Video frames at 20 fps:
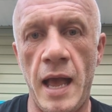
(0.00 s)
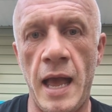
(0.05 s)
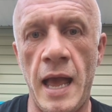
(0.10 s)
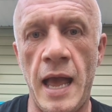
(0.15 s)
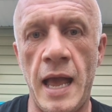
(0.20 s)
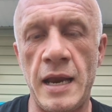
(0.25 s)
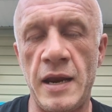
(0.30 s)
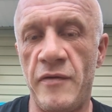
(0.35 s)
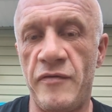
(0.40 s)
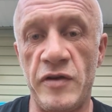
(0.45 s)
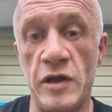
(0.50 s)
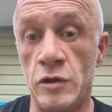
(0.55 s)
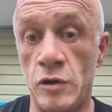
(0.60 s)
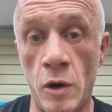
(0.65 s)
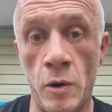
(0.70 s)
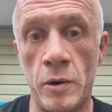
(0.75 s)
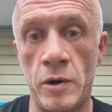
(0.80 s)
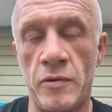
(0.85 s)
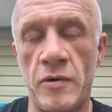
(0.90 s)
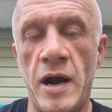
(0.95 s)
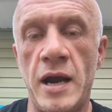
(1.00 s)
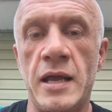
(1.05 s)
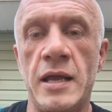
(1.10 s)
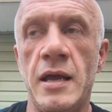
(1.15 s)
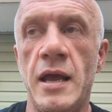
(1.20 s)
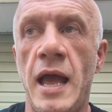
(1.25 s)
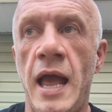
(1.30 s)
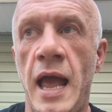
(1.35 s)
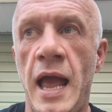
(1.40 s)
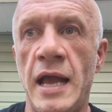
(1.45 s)
and if you don't
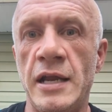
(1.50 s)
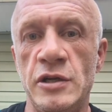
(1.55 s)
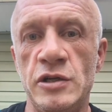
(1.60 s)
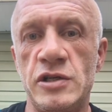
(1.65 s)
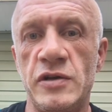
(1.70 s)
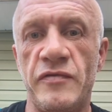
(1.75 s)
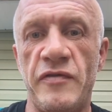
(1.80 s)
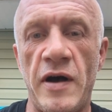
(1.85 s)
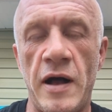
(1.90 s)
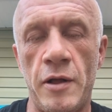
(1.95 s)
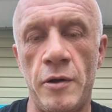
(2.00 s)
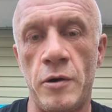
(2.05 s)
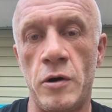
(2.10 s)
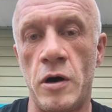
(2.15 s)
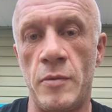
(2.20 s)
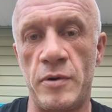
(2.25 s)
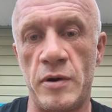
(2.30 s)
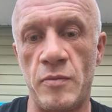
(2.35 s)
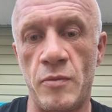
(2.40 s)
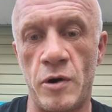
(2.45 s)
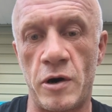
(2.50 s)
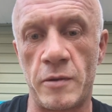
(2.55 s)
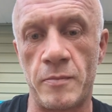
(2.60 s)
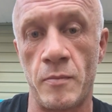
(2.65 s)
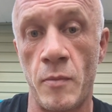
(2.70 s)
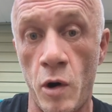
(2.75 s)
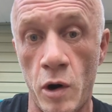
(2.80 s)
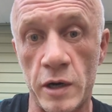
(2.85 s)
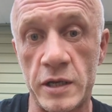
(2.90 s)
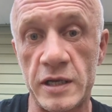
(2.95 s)
already, and you should follow Aubrey
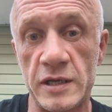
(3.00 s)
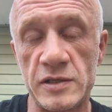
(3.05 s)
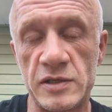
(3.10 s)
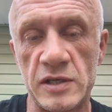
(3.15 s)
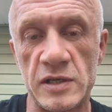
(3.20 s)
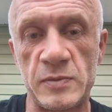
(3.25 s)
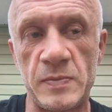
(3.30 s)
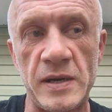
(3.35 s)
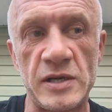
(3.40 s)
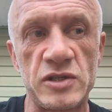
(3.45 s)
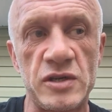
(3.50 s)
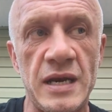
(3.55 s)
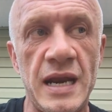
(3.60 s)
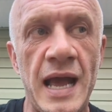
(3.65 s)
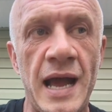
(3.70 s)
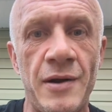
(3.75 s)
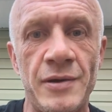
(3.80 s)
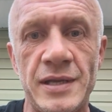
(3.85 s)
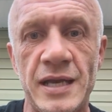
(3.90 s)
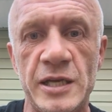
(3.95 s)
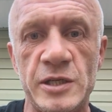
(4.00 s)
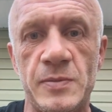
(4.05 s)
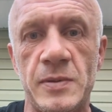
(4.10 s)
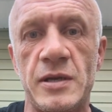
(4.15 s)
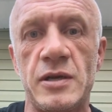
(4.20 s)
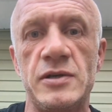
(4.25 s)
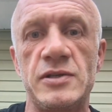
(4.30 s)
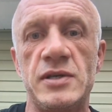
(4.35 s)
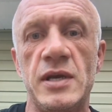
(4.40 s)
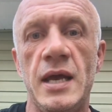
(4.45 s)
Marcus, especially nowadays,
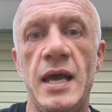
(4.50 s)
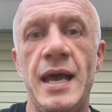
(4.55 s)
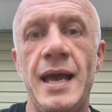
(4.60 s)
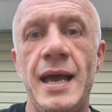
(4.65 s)
because